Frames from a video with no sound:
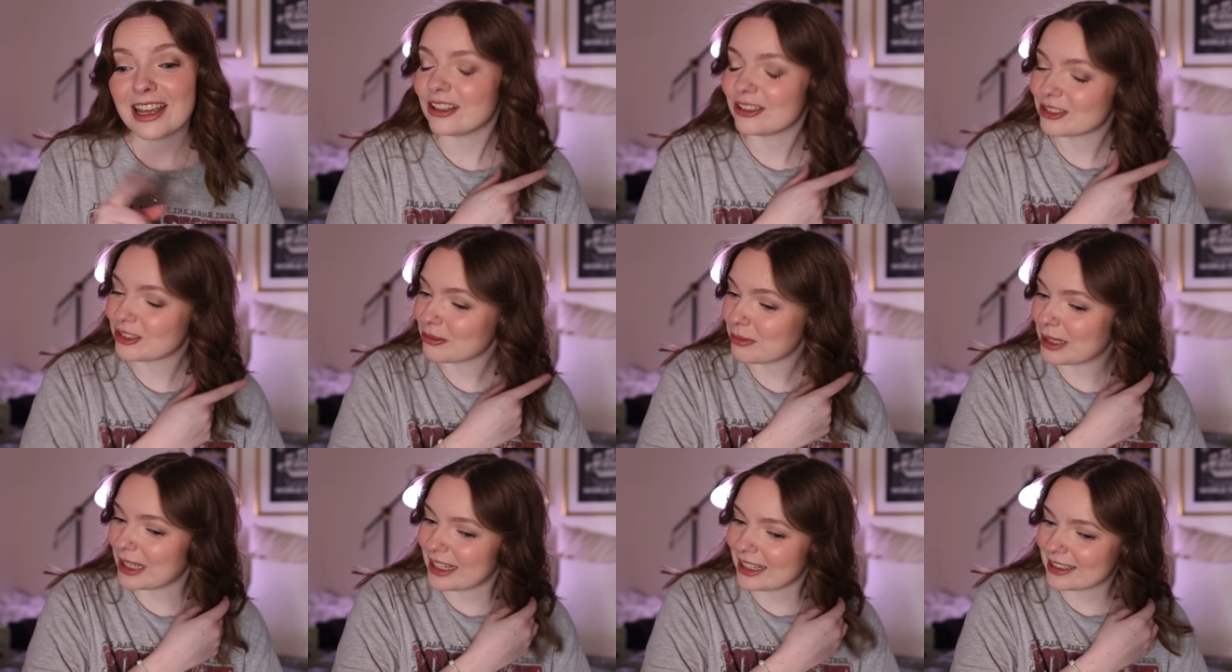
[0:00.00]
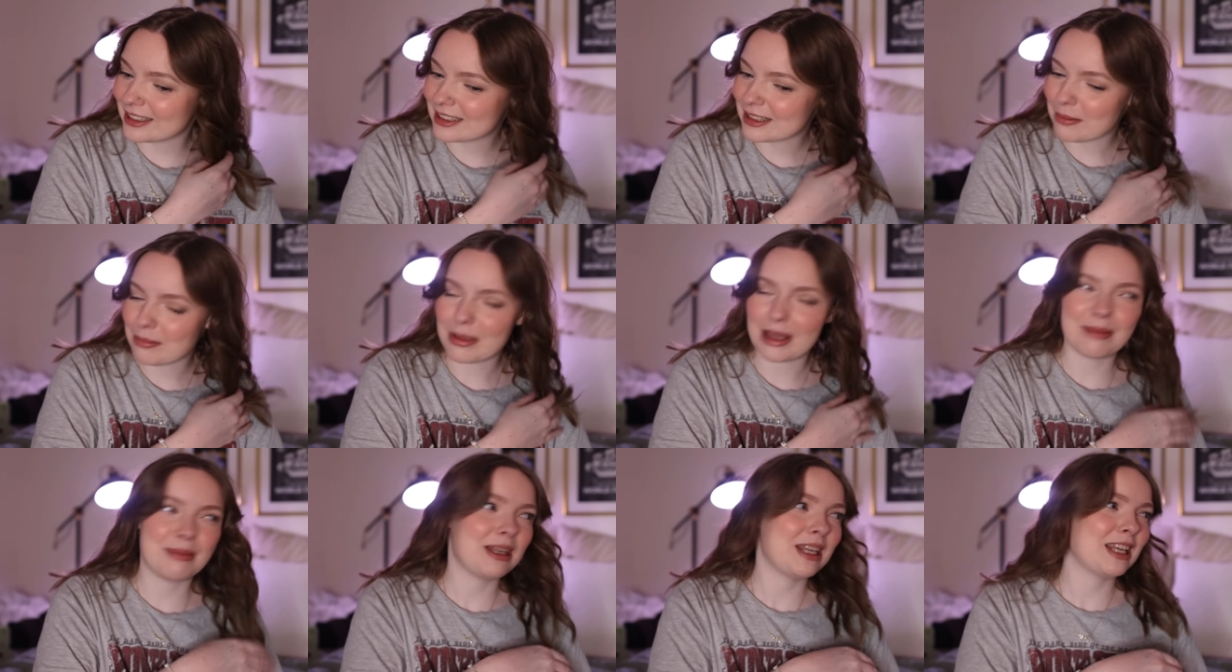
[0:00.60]
There's gonna be hints,
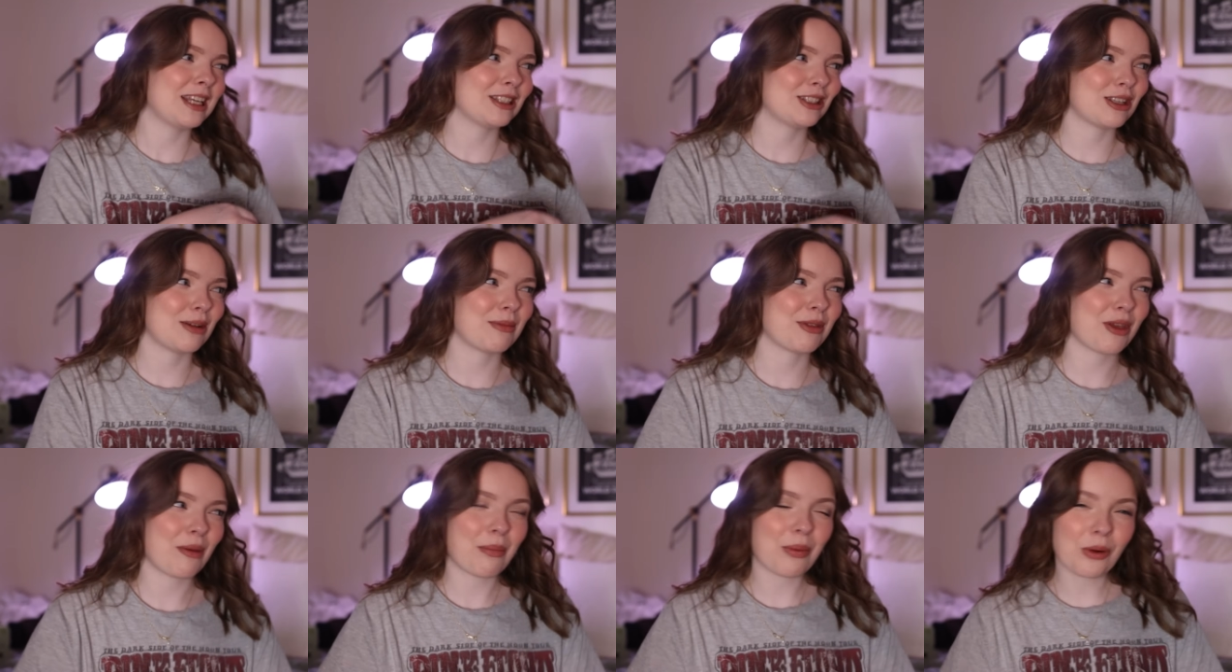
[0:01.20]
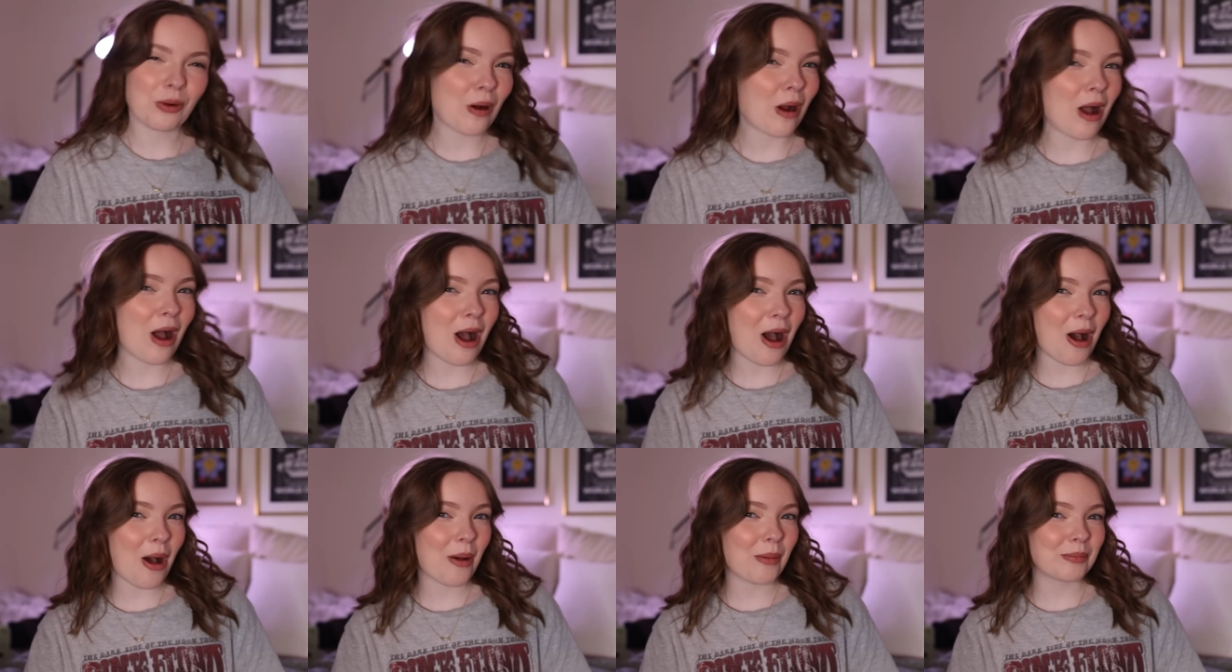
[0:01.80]
maybe some of the
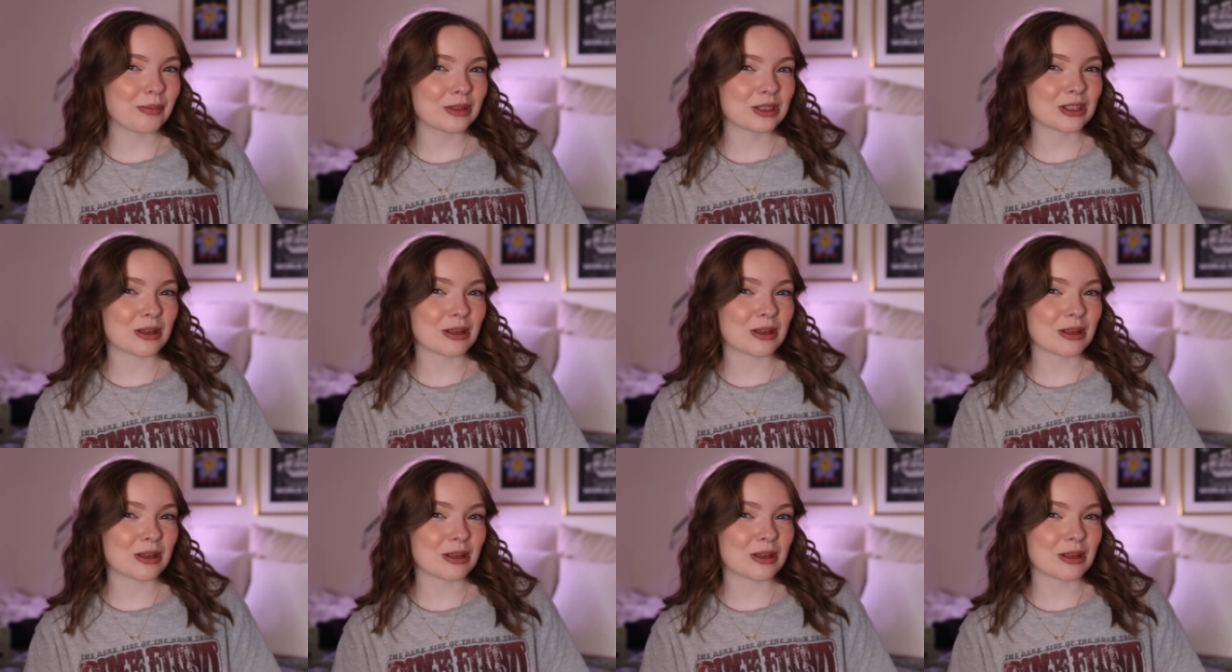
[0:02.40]
prompts,